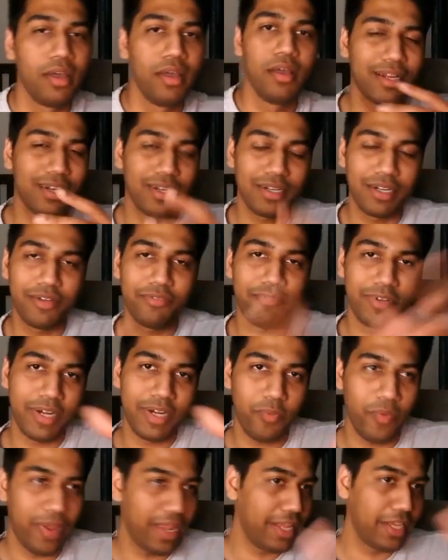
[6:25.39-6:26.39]
a different
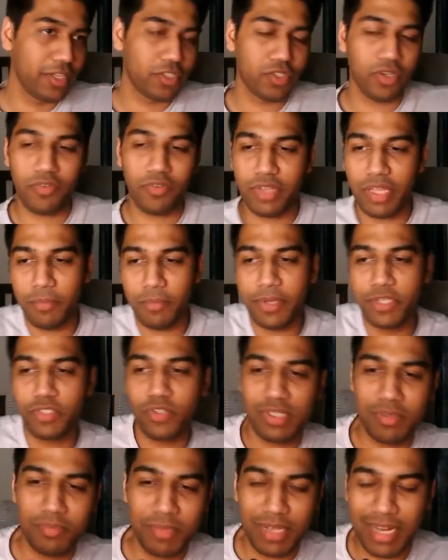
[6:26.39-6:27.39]
variation of the image or
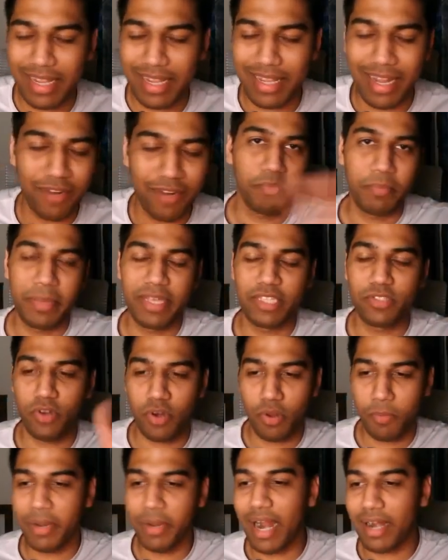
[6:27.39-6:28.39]
something like that based on your
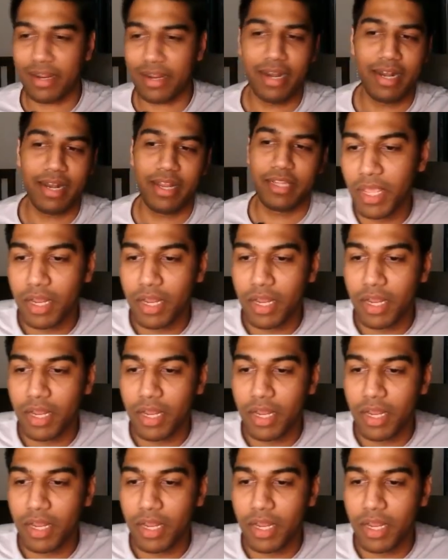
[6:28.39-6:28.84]
brand guidelines.